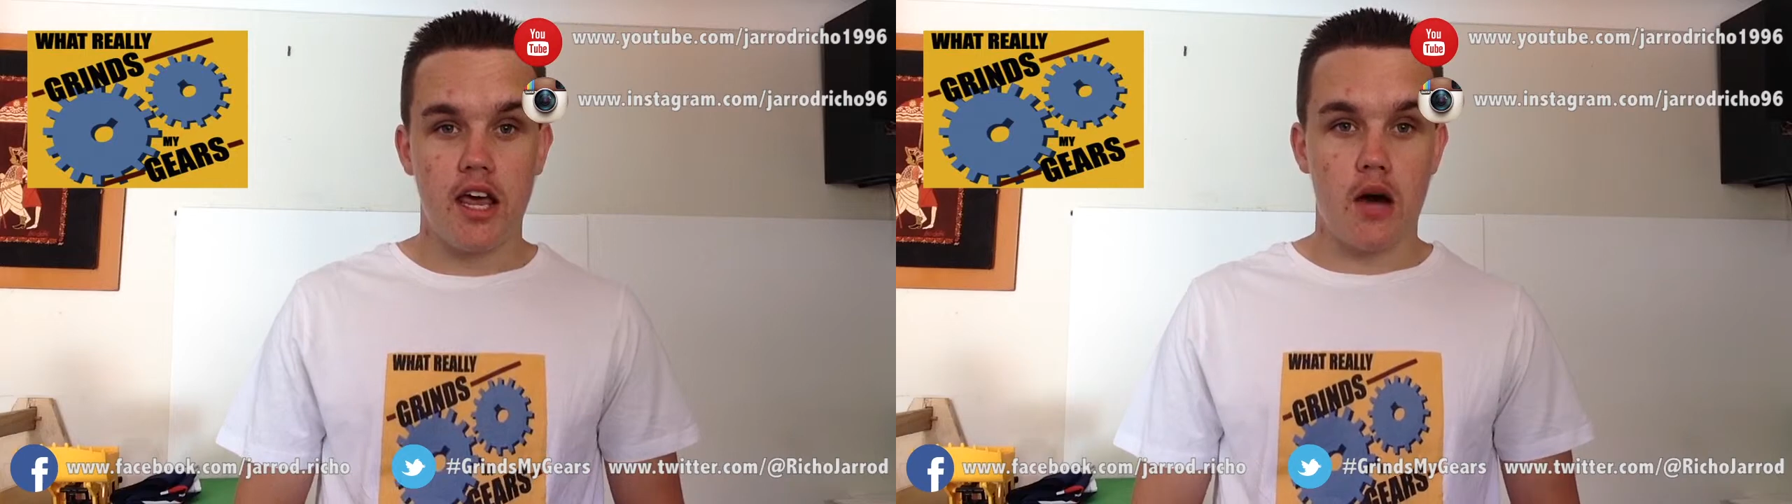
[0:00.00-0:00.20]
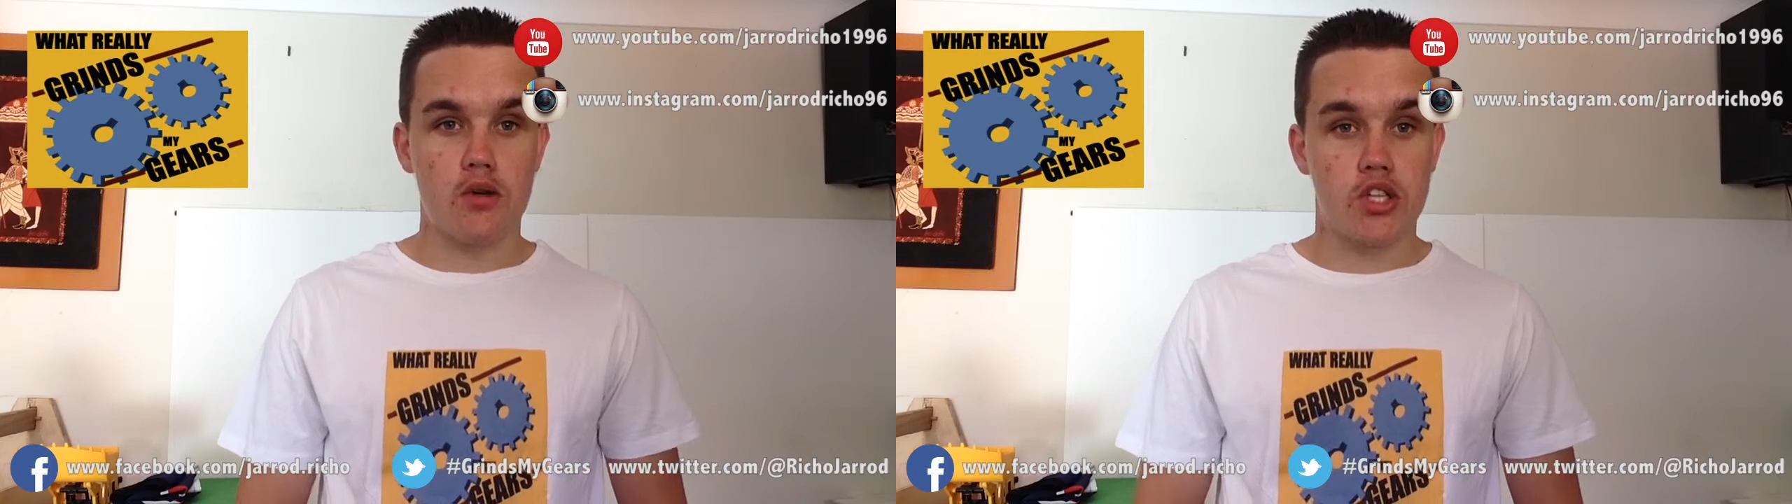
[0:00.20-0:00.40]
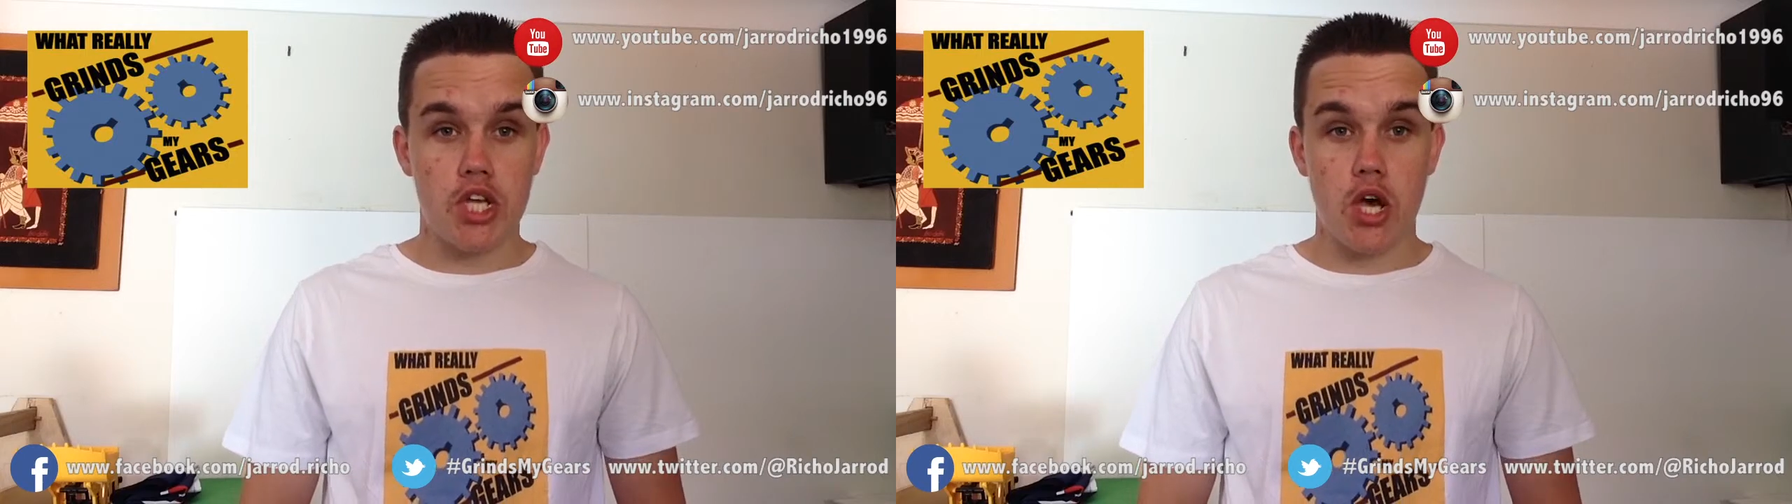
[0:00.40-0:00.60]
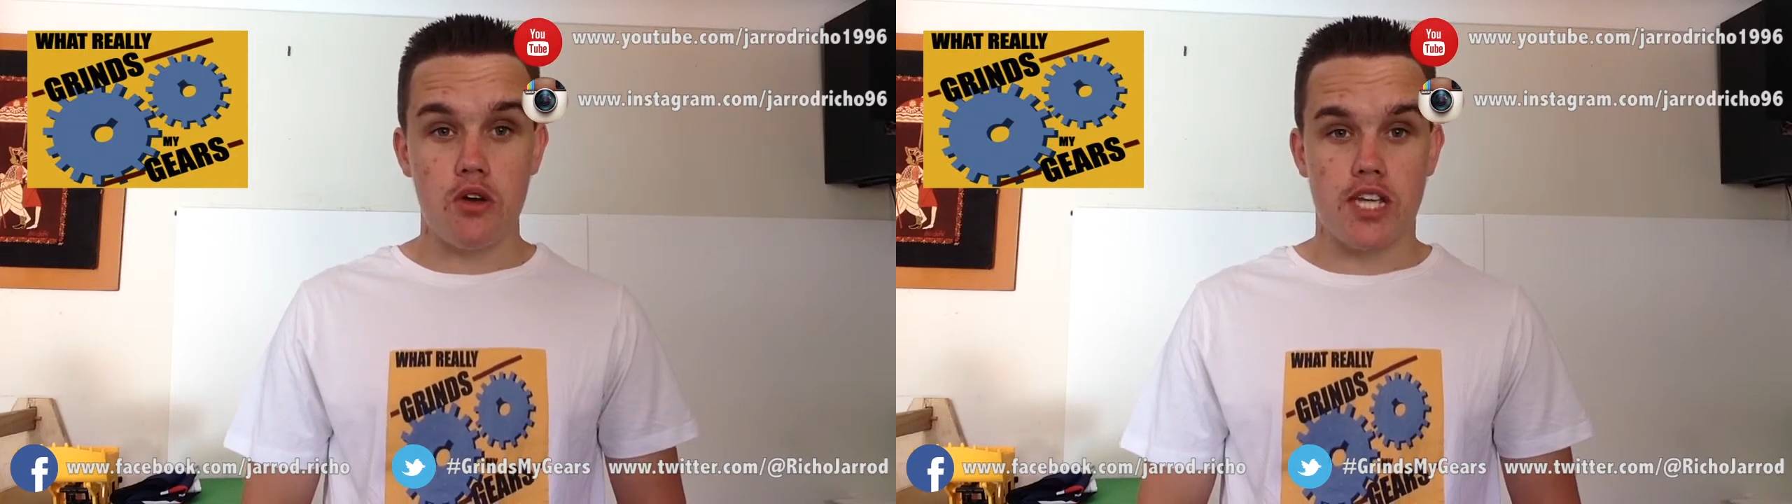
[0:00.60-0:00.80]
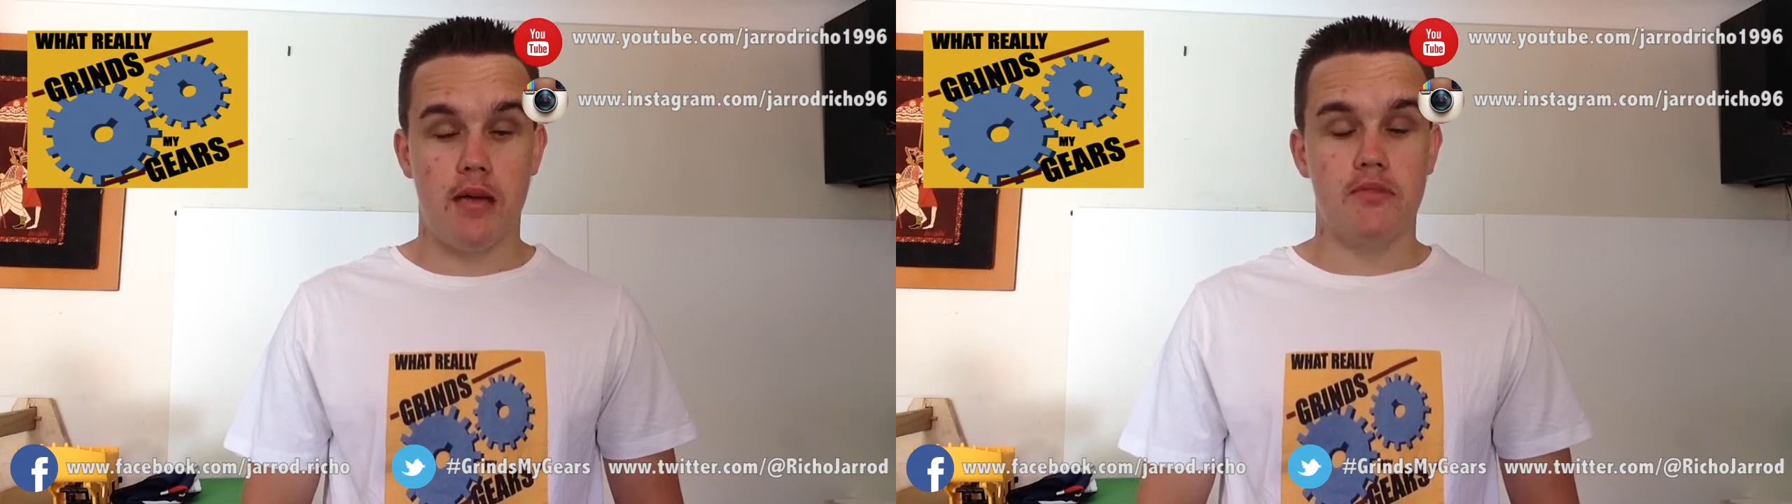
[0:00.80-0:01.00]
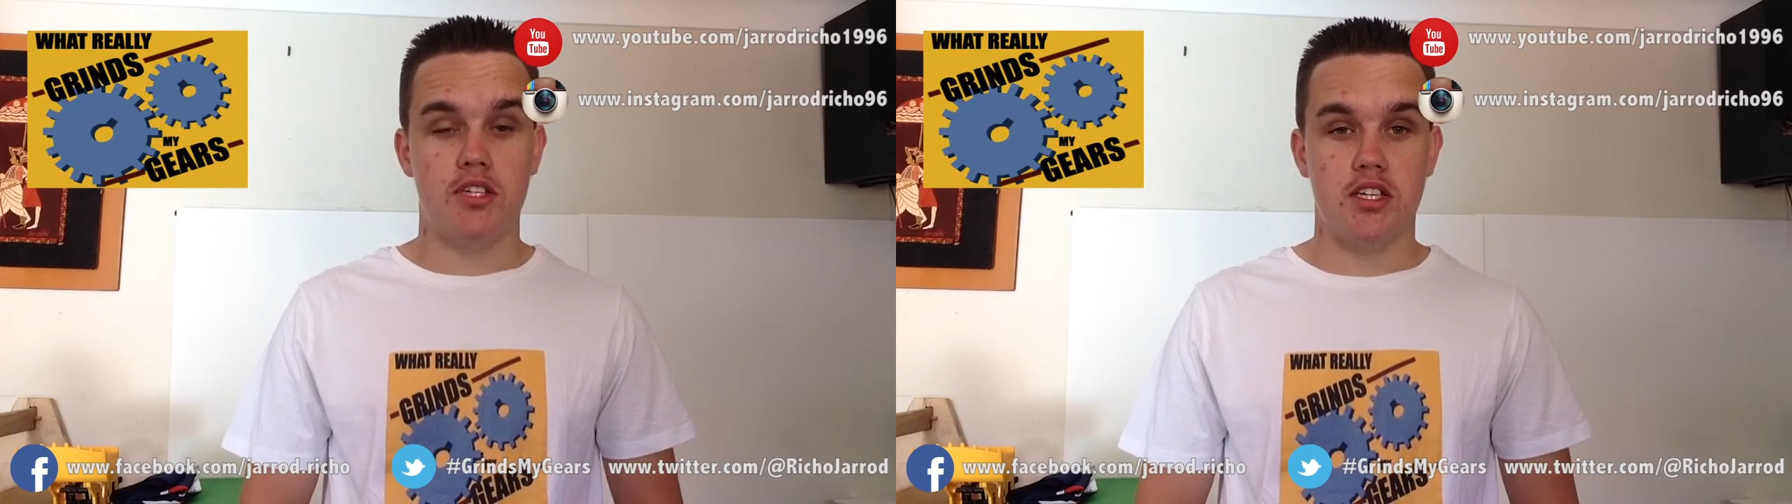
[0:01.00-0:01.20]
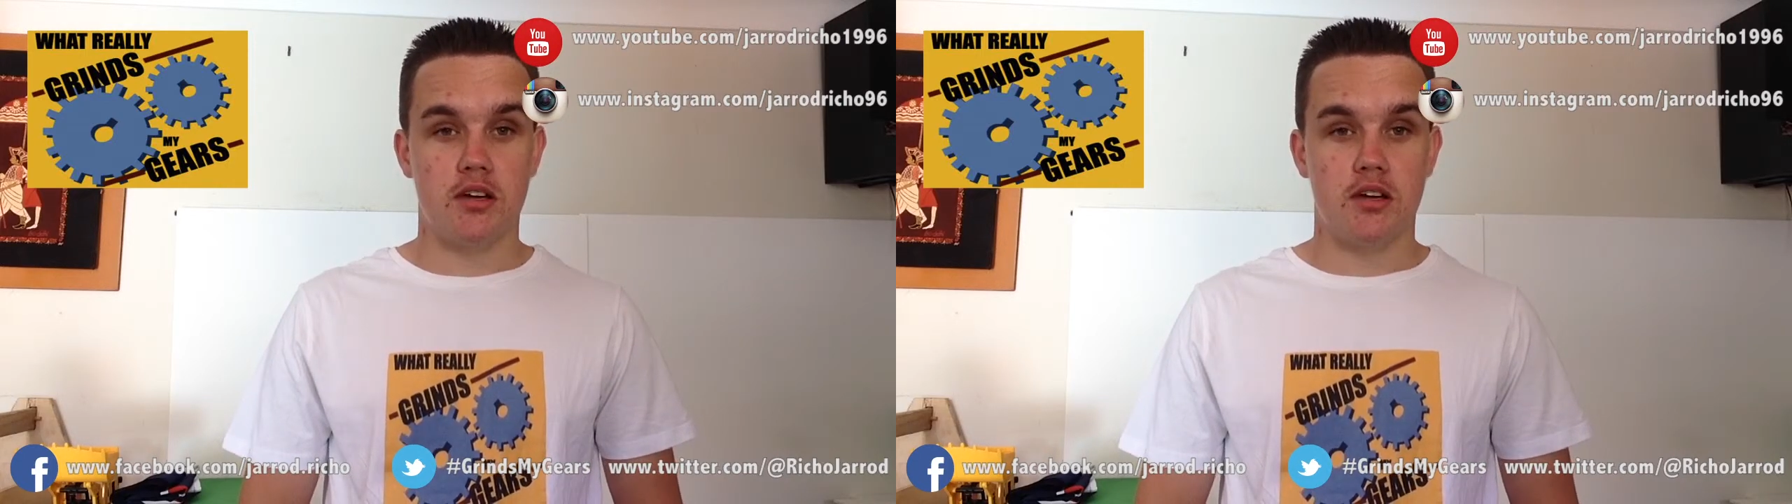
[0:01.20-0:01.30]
And I was so tempted